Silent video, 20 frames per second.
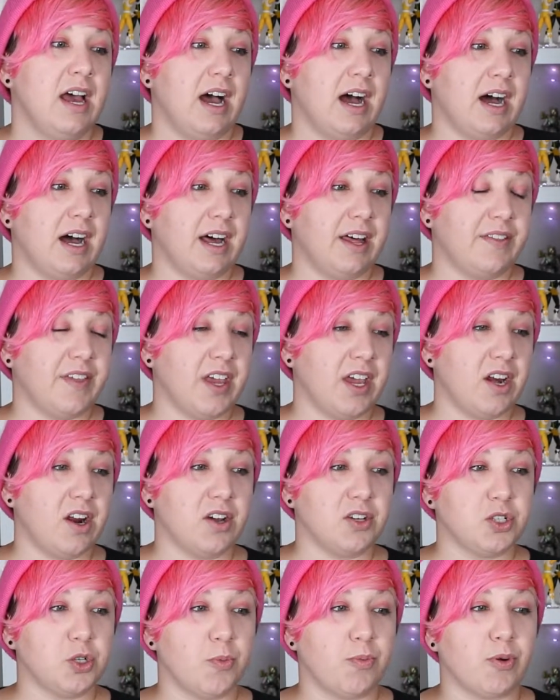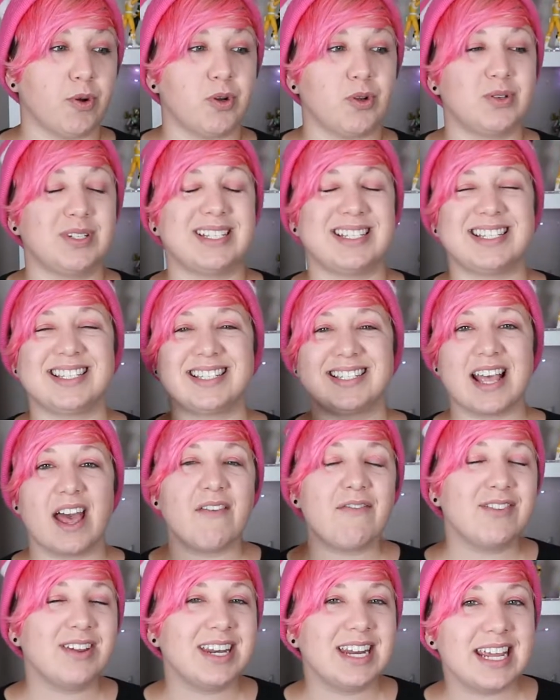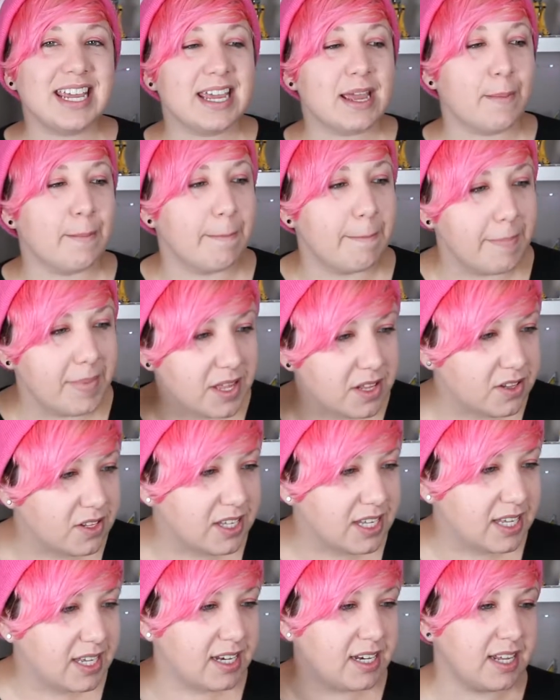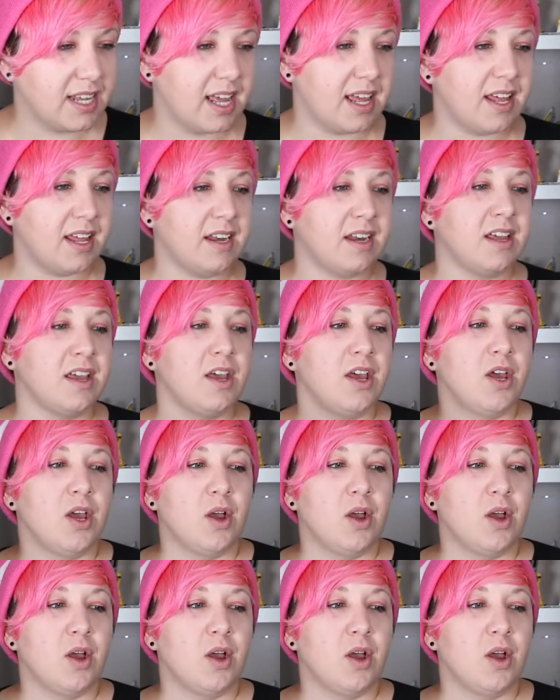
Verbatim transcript: They had also produced 70 million yen